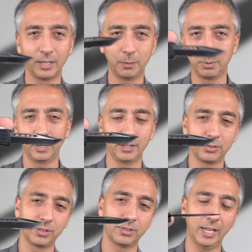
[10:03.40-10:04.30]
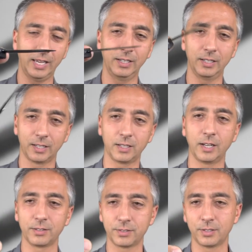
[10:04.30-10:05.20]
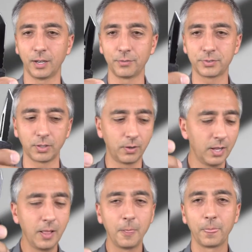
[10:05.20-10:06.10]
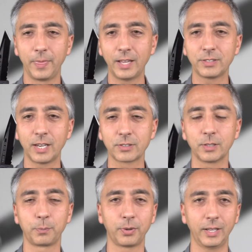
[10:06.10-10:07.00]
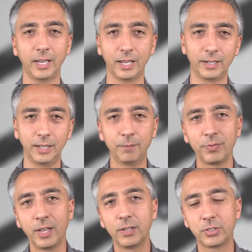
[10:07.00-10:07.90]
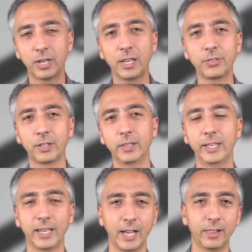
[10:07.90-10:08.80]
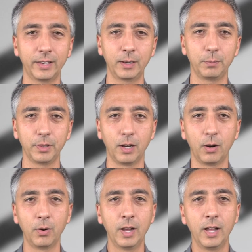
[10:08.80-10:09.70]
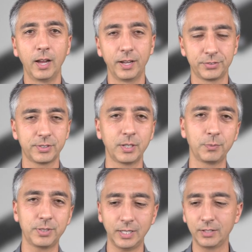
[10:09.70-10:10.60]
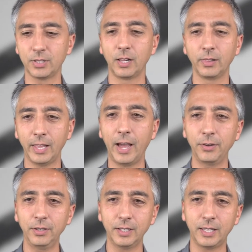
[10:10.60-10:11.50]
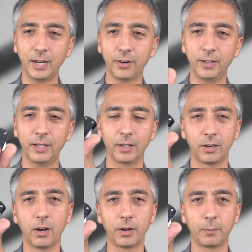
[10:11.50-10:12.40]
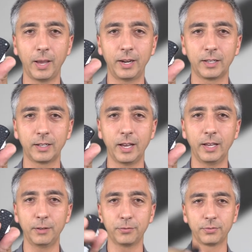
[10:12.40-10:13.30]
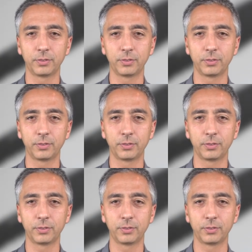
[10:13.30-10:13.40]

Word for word: anybody. It's just handy to cut stuff, so that's actually pretty handy. Check out the legality below. Some states allow you to carry an automatic knife.